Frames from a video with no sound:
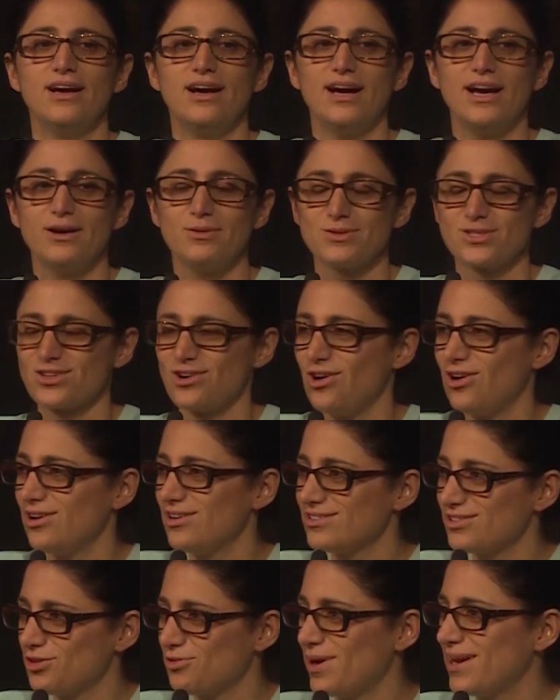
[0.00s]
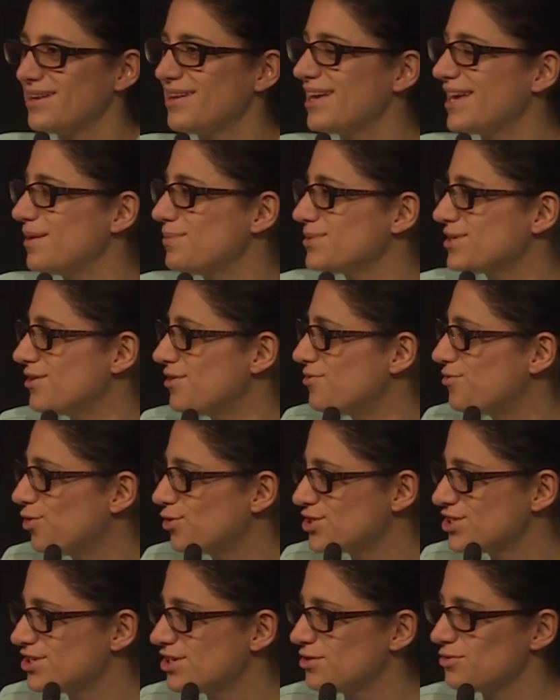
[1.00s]
I was called great names, an
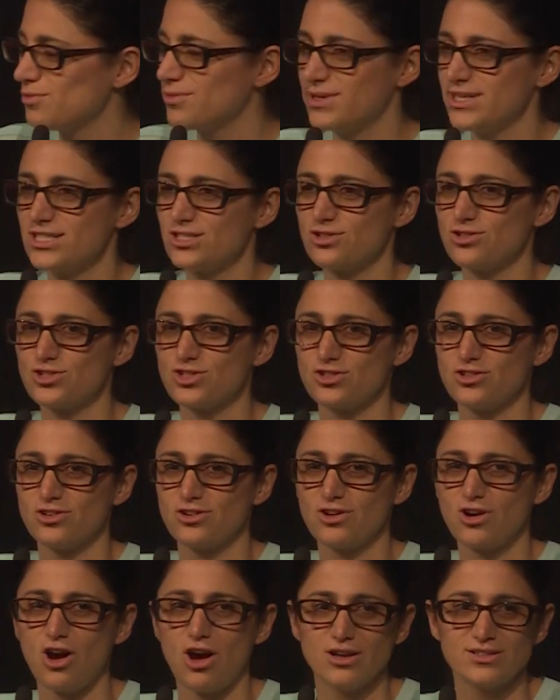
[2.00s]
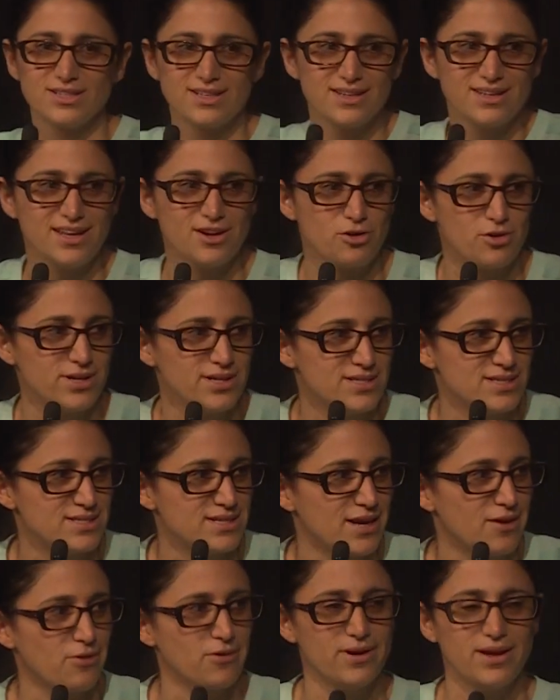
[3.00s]
unfortunate researcher, causing near
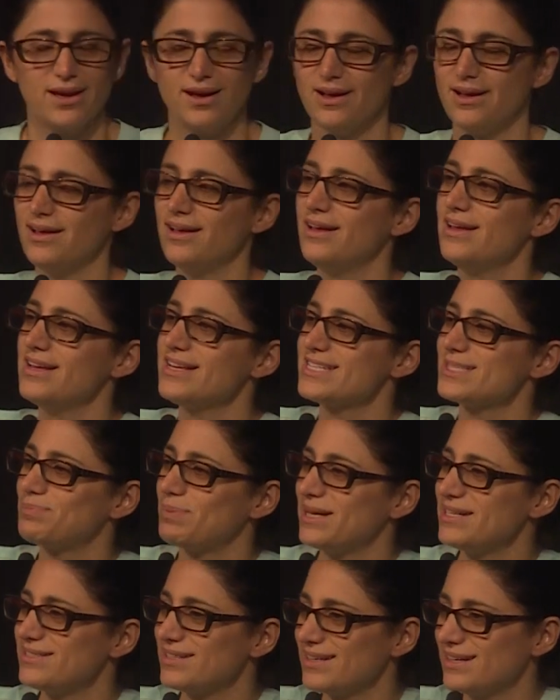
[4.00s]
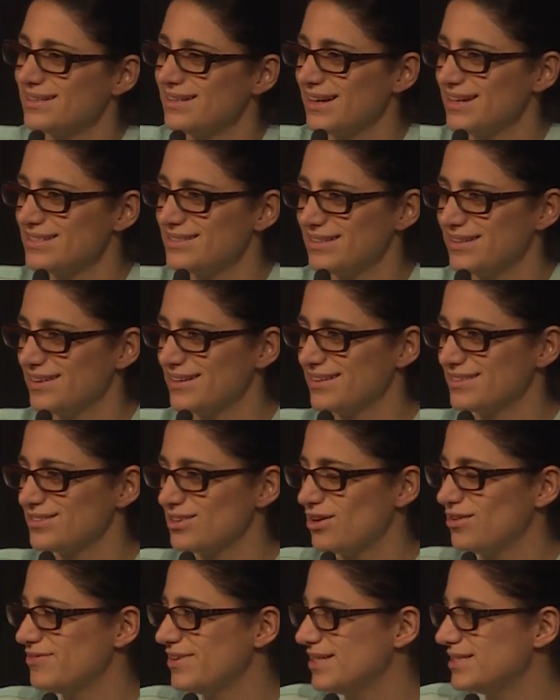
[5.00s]
hysteria, splicing and dicing.
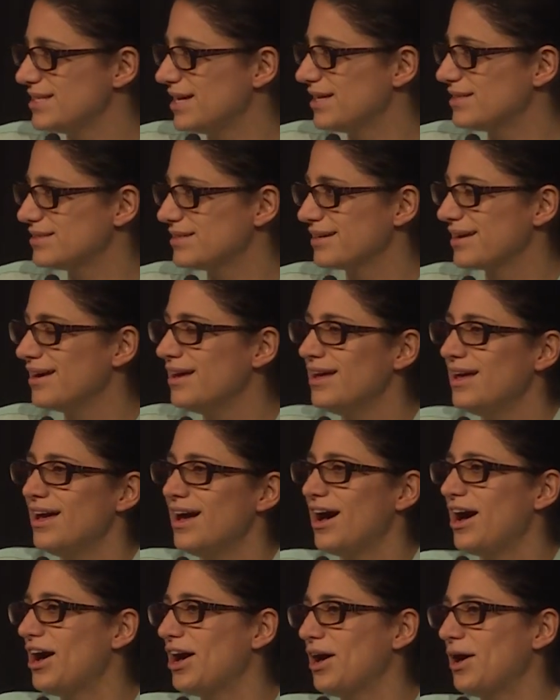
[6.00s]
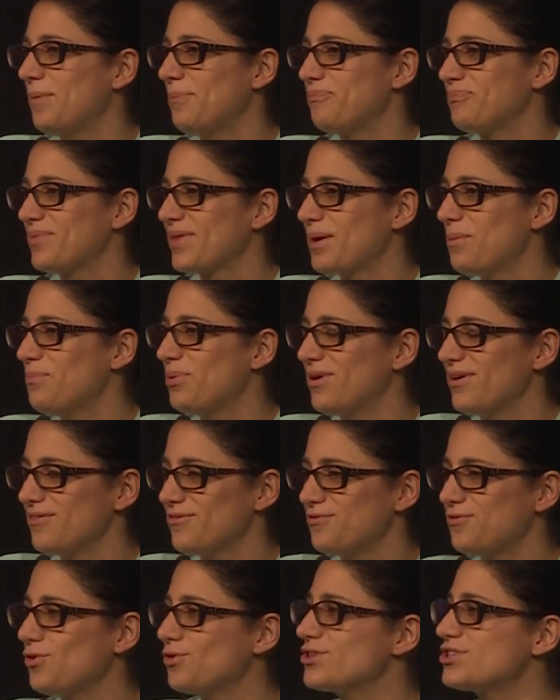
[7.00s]
It's all fantastic.
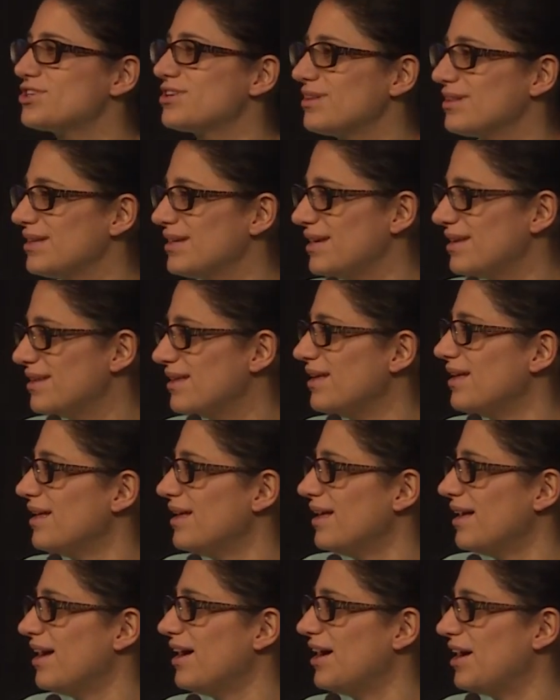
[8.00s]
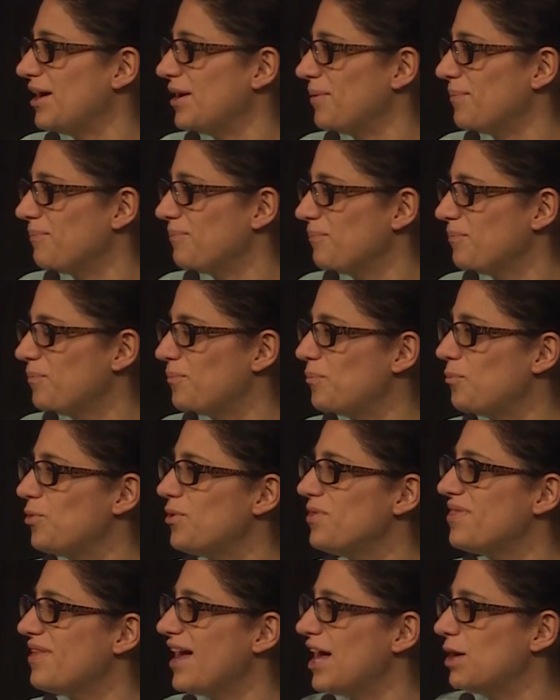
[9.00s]
But fortunately,
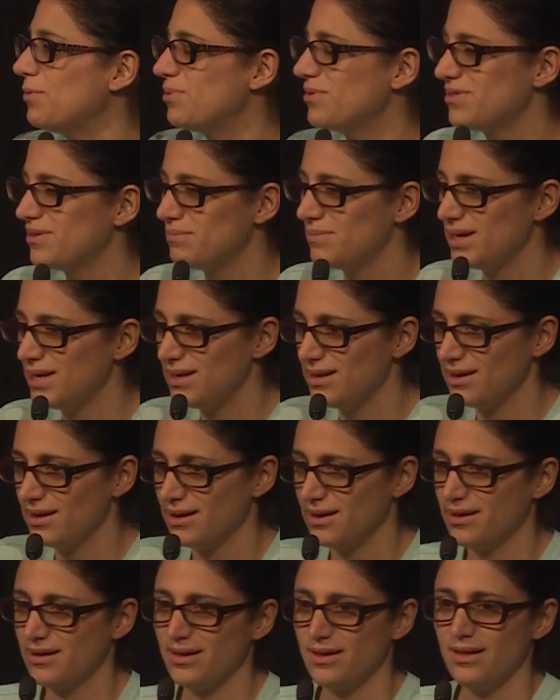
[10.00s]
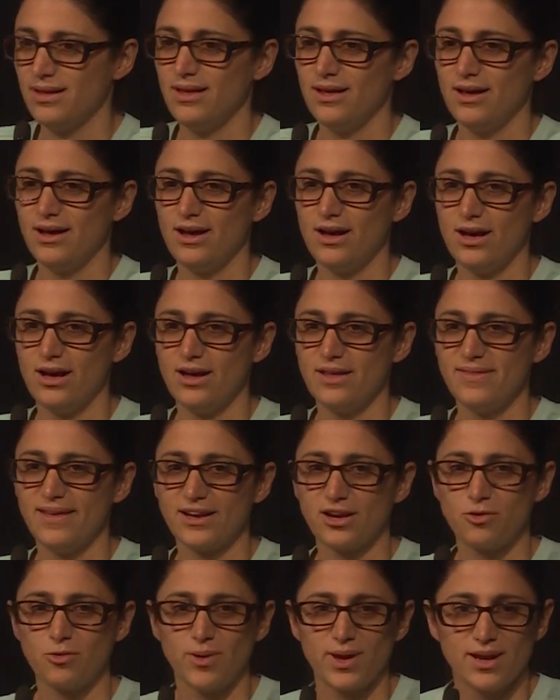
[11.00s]
with the help of the media,
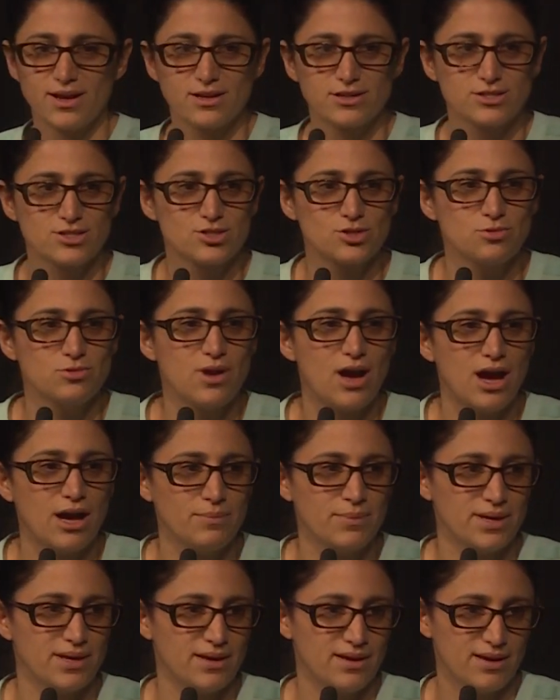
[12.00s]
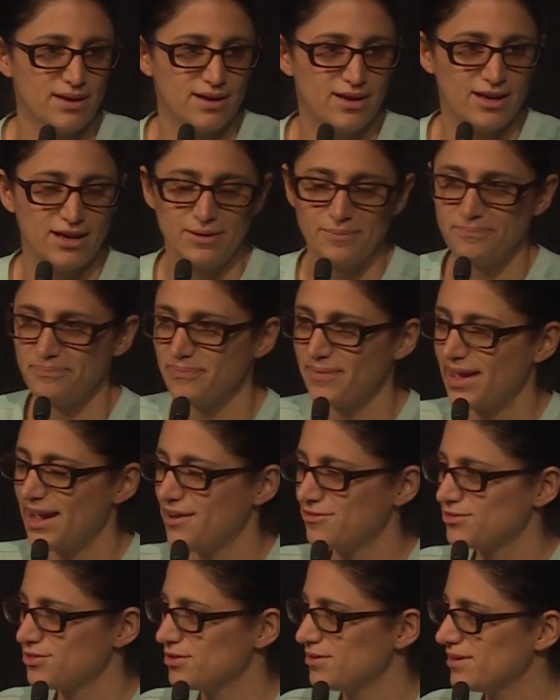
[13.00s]
that created a tsunami
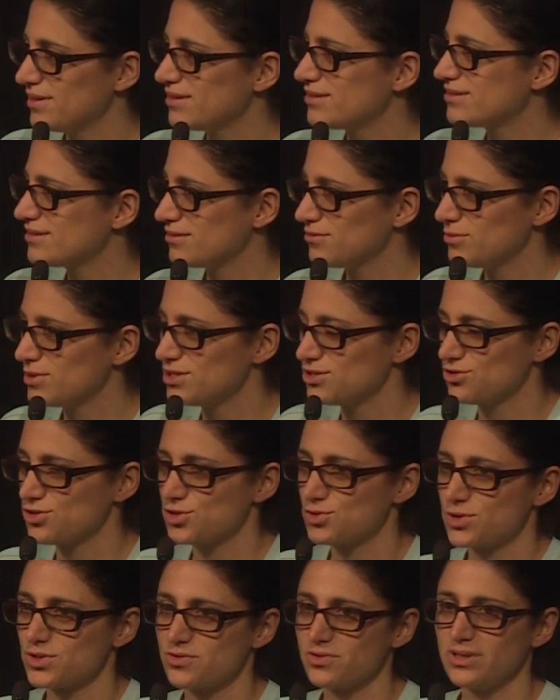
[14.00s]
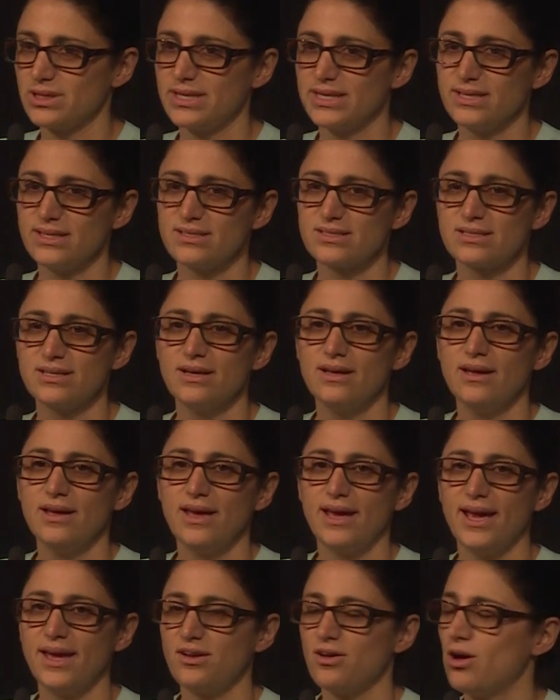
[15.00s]
after this research was released,
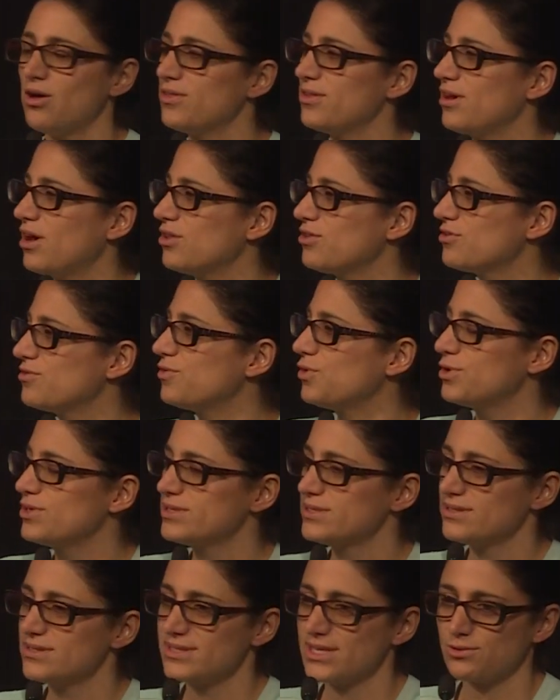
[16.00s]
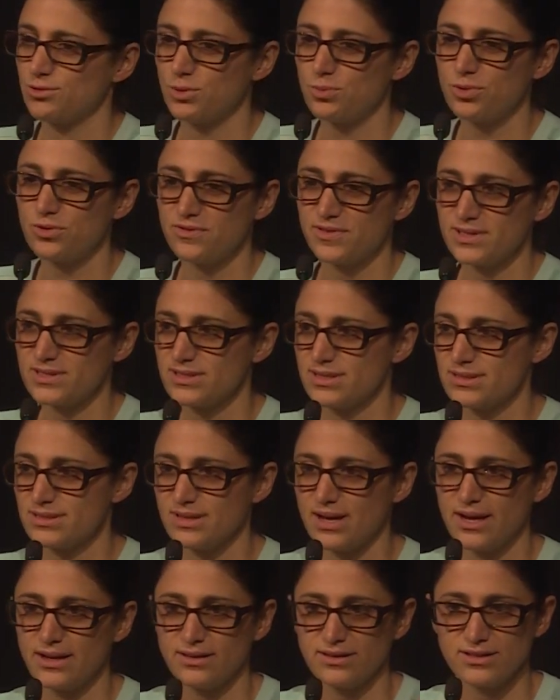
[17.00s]
and all the other voices that were previously
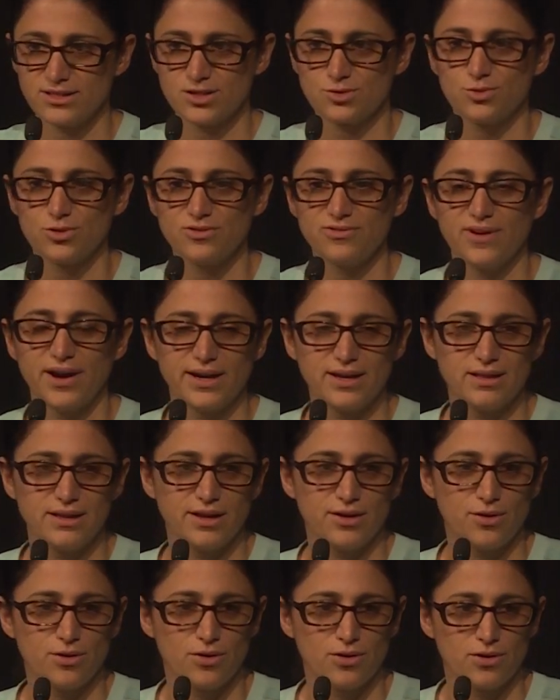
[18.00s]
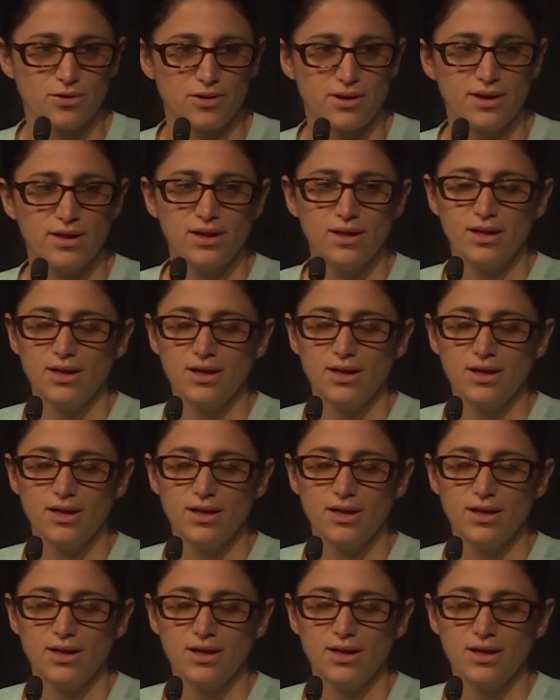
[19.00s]
silenced were finally heard.